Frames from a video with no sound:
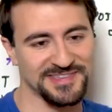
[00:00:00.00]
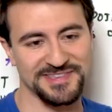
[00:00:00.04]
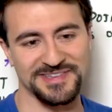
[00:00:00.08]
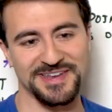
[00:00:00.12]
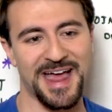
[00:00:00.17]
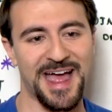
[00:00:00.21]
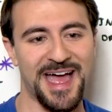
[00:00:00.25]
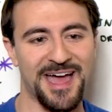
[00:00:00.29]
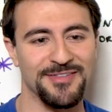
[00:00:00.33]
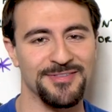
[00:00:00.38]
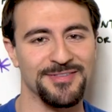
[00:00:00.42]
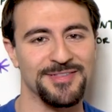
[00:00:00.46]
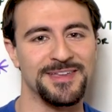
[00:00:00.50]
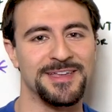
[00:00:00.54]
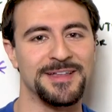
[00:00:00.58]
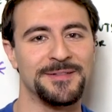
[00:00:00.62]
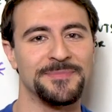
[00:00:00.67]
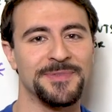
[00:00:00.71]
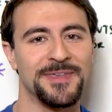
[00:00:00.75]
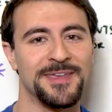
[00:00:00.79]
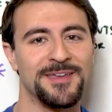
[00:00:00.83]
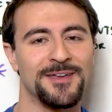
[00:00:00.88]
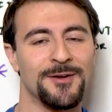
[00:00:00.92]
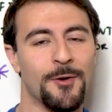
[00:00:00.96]
as an
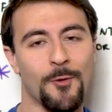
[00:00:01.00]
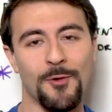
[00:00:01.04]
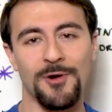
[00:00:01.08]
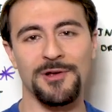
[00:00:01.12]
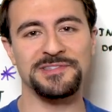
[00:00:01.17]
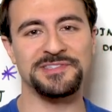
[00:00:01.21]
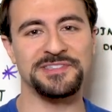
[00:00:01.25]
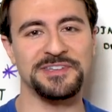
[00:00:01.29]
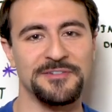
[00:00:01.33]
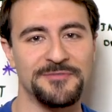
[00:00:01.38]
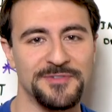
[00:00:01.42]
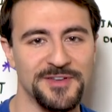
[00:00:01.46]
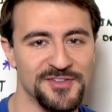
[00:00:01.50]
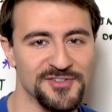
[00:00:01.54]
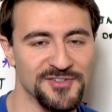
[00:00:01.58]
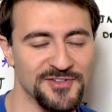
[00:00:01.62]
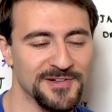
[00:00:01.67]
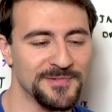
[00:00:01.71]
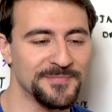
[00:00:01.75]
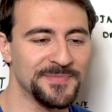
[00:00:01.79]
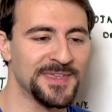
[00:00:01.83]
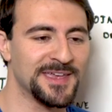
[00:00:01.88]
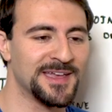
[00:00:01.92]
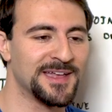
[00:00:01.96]
athlete, or as an
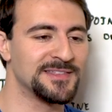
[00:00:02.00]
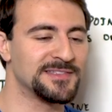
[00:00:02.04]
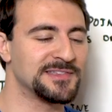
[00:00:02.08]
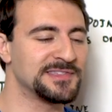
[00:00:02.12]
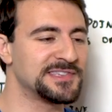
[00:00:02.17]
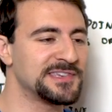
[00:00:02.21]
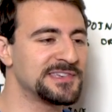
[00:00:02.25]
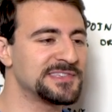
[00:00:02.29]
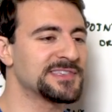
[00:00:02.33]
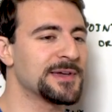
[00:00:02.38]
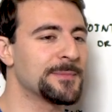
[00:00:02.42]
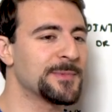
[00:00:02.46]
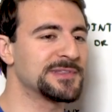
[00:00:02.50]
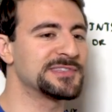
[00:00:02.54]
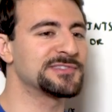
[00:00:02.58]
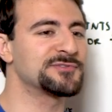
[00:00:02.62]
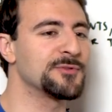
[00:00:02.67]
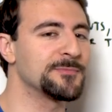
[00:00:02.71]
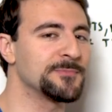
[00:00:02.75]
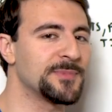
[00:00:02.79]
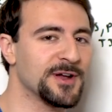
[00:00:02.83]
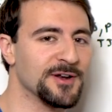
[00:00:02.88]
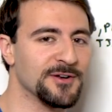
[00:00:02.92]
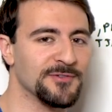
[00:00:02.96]
official, to see someone
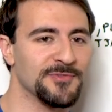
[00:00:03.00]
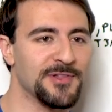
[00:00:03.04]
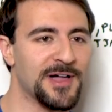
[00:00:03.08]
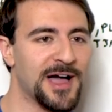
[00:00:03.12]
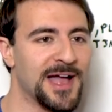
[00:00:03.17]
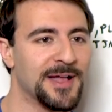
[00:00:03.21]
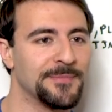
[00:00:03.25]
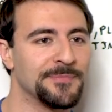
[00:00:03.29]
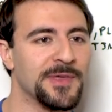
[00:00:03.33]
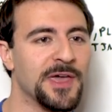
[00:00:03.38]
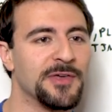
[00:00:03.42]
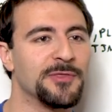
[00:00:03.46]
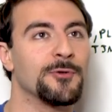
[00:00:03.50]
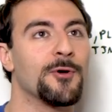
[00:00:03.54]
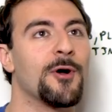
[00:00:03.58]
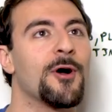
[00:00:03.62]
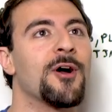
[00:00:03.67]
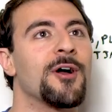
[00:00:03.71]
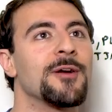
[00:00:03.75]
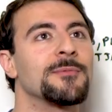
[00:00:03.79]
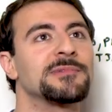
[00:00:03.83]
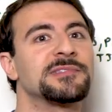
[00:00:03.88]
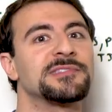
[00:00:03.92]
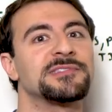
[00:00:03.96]
swim butterfly and their
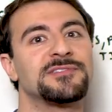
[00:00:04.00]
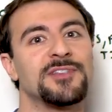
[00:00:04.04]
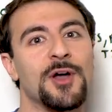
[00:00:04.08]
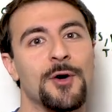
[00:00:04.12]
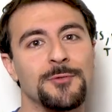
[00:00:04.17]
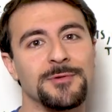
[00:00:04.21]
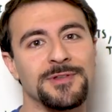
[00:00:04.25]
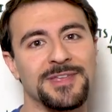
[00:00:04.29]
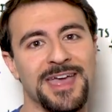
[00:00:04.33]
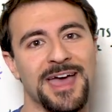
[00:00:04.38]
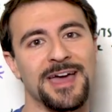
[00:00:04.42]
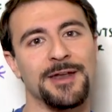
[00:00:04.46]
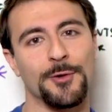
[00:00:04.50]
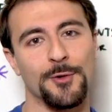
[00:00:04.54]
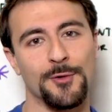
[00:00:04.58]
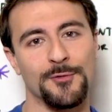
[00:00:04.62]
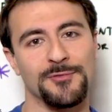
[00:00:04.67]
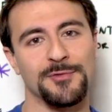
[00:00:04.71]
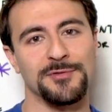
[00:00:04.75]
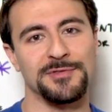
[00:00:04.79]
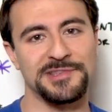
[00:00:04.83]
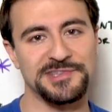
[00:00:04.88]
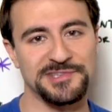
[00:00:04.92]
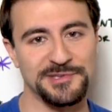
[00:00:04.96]
arms don't get
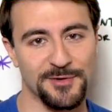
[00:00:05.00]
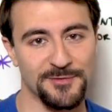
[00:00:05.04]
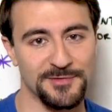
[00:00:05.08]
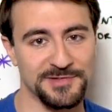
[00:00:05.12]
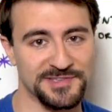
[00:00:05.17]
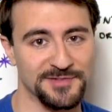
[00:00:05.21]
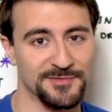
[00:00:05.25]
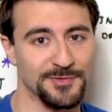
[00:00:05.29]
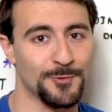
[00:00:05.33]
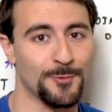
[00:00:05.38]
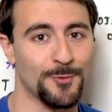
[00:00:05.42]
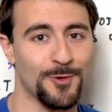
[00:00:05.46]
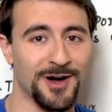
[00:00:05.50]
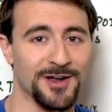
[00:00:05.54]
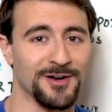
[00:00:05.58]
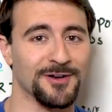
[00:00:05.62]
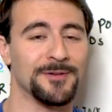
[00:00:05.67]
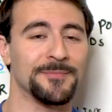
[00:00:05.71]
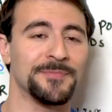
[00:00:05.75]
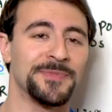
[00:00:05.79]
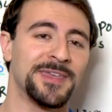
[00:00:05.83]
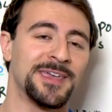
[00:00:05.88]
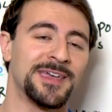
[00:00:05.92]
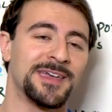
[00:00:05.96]
over the surface of the
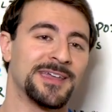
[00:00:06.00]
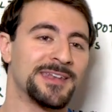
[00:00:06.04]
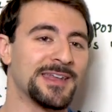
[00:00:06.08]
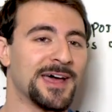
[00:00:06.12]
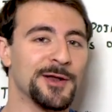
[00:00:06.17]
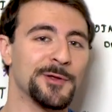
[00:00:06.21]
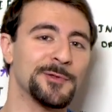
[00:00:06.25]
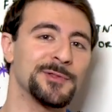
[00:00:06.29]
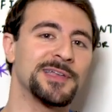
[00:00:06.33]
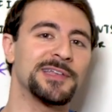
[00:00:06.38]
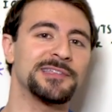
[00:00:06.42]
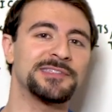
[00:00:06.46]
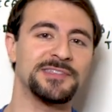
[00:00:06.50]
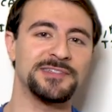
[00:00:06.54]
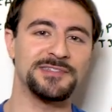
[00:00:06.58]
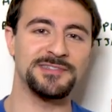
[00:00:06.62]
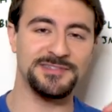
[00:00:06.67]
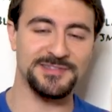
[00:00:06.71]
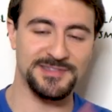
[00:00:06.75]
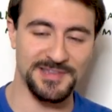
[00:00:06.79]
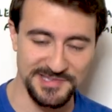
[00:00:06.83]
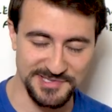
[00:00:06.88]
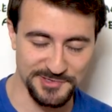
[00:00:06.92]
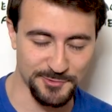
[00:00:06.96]
water. Not only is it a
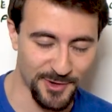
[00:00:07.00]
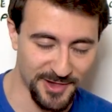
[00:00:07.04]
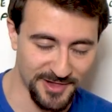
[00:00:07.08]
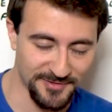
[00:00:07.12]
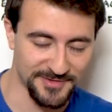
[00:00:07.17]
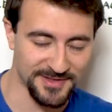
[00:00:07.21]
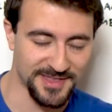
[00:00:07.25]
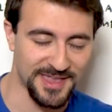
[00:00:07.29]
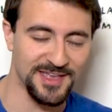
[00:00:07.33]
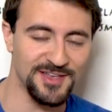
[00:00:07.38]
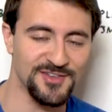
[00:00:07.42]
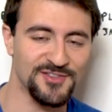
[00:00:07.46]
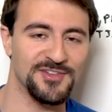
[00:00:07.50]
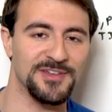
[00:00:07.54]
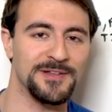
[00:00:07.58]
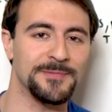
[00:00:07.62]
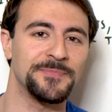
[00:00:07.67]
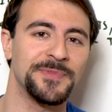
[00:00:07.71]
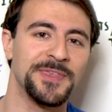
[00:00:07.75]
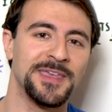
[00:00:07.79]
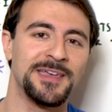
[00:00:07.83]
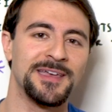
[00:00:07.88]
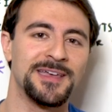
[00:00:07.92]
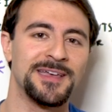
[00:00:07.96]

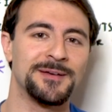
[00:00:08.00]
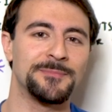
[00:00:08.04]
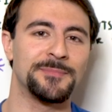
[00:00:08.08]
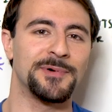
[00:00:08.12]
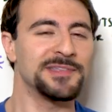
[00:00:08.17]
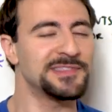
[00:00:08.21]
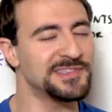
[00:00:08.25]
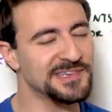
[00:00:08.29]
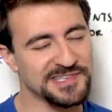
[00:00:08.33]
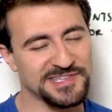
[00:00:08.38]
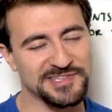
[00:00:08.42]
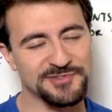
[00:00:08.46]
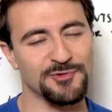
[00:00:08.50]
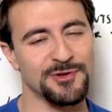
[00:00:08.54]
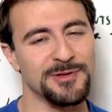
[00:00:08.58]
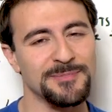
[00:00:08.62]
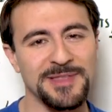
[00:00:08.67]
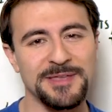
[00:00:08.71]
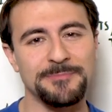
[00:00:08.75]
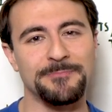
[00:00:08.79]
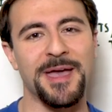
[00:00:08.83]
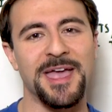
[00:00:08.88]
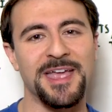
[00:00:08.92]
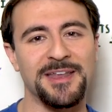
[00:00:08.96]
disqualification, but it's
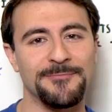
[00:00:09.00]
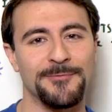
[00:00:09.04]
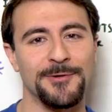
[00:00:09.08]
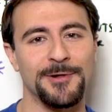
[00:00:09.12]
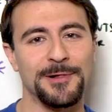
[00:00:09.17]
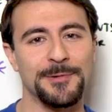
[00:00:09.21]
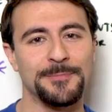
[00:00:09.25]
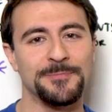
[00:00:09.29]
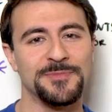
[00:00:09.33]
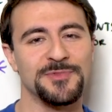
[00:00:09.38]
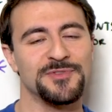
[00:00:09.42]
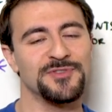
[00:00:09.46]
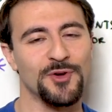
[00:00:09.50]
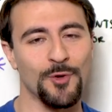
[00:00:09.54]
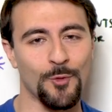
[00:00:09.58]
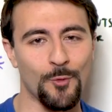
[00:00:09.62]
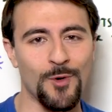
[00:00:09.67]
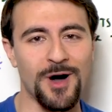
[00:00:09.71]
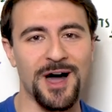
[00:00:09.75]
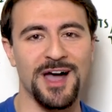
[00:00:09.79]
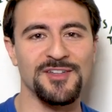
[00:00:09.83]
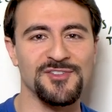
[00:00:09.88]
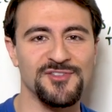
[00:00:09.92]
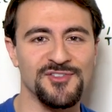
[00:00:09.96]
extremely painful to
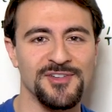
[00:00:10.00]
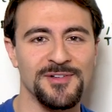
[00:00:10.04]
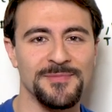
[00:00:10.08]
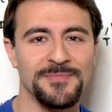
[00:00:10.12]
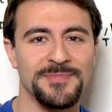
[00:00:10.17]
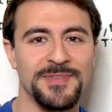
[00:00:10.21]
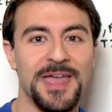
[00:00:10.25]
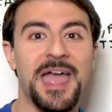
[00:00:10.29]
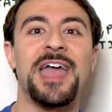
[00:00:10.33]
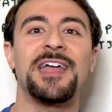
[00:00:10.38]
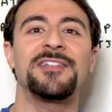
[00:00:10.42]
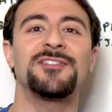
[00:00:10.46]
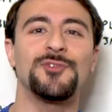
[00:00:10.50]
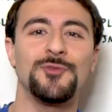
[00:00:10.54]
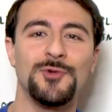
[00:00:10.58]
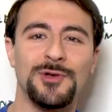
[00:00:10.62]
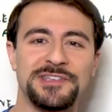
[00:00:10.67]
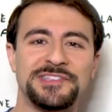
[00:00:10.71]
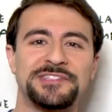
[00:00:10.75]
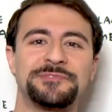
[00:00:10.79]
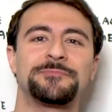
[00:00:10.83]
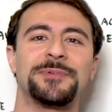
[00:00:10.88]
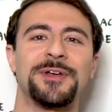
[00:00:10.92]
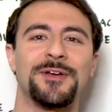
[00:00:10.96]
watch and to
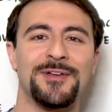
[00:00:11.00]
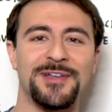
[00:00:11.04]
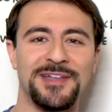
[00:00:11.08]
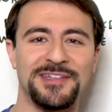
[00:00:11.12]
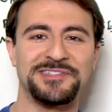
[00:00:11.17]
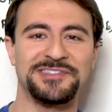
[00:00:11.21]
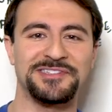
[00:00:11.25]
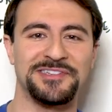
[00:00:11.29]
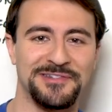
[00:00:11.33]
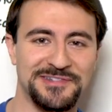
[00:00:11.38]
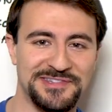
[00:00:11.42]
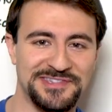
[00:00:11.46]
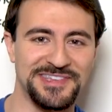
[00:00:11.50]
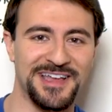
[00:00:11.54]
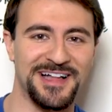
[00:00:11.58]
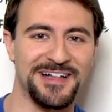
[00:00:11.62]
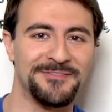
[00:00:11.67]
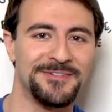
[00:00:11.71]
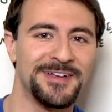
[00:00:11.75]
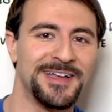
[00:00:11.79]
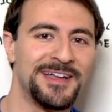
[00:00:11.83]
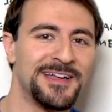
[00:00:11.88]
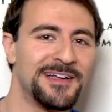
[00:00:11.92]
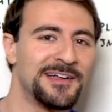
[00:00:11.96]
experience
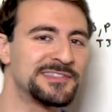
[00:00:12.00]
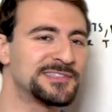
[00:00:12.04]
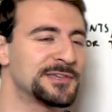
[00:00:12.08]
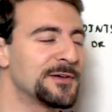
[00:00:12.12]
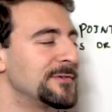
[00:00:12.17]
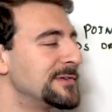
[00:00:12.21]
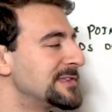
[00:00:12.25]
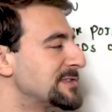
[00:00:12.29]
yourself. So if